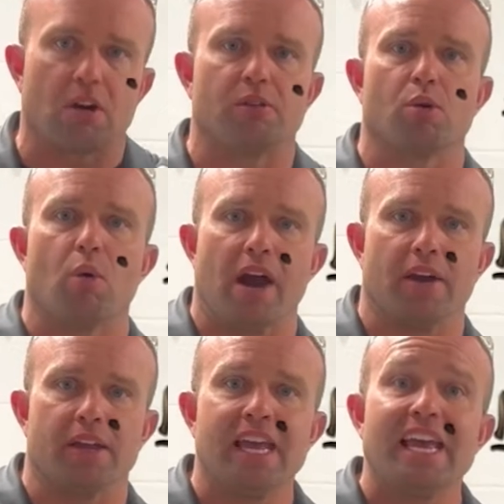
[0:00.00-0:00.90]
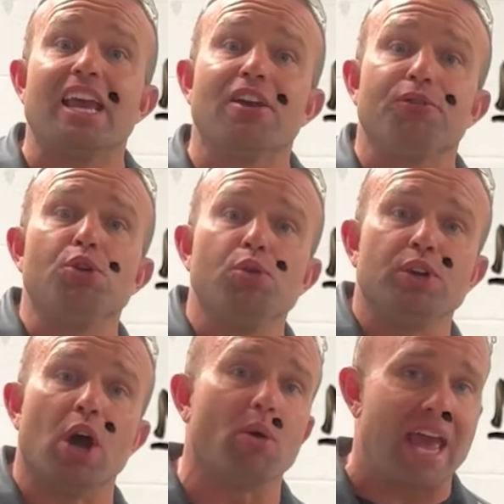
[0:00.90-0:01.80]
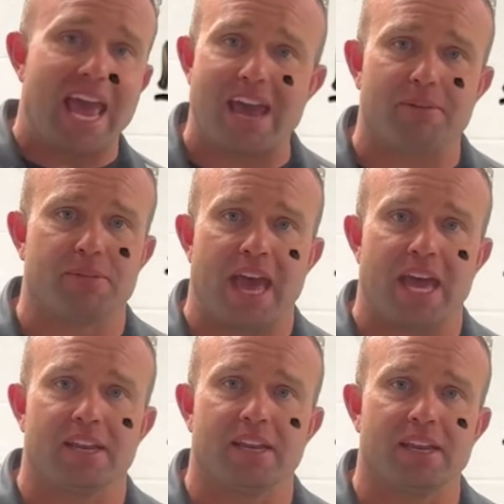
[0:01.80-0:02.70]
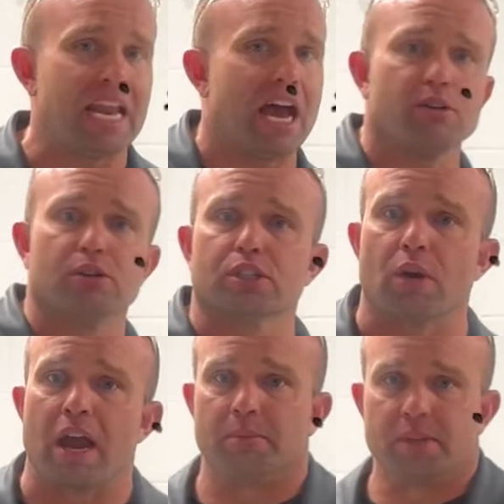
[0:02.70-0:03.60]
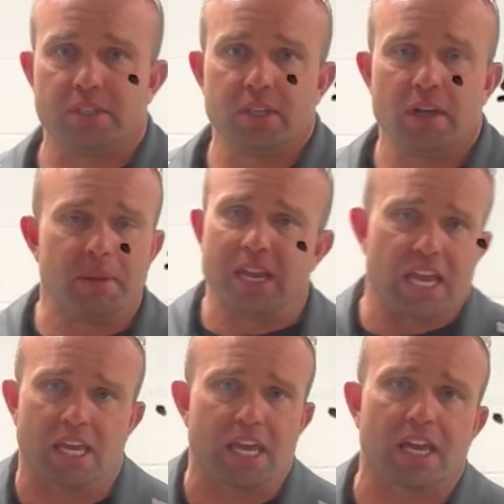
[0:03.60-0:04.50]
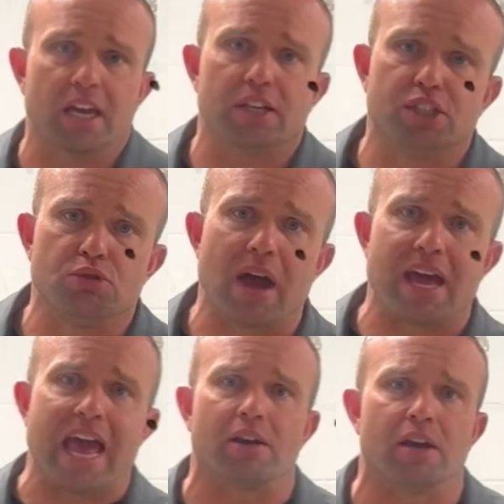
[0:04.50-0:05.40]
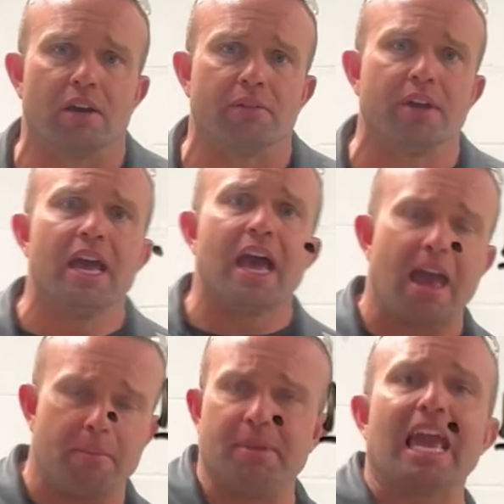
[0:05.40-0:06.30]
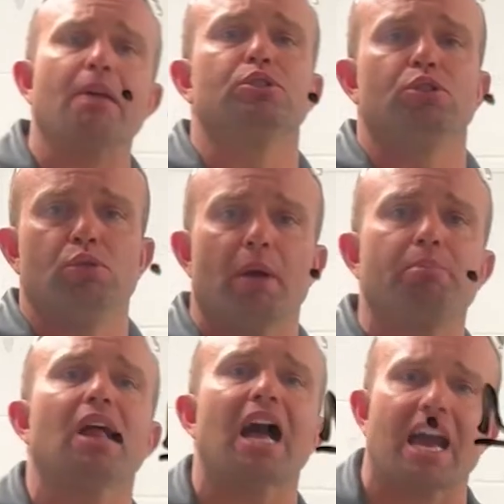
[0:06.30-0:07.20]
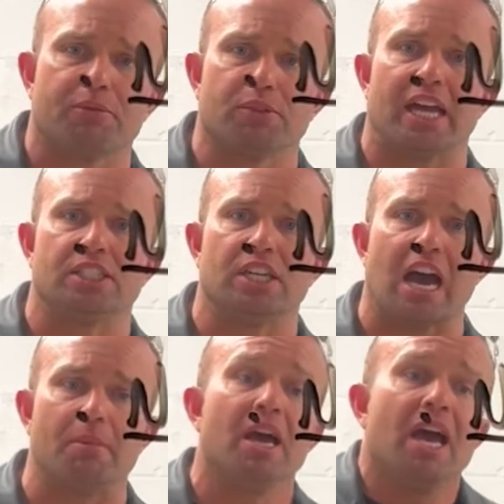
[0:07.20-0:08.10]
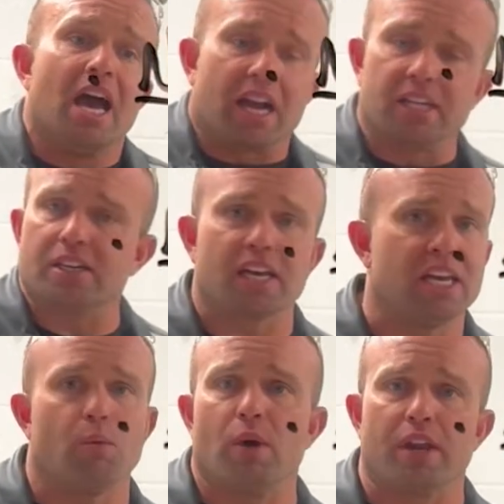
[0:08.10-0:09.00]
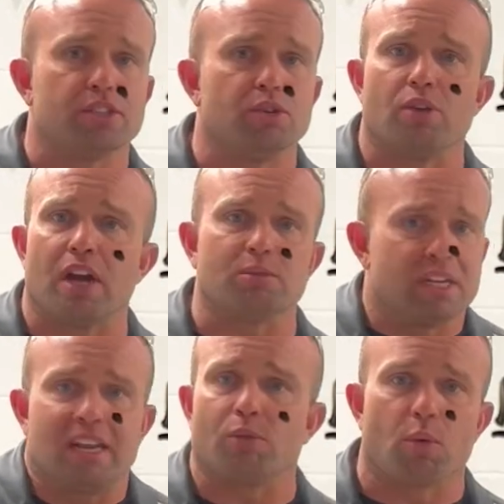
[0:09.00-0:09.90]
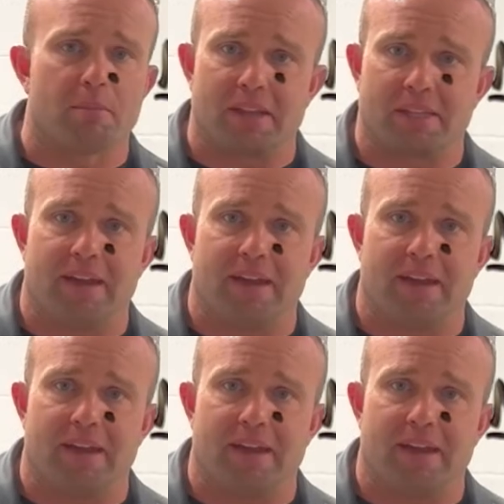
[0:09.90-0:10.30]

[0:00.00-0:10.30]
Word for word: card required. If you don't have that, now you're scrambling. I mean, it cuts you right out of being able to apply for that job. A Kentucky Welding Institute graduate doesn't have to worry about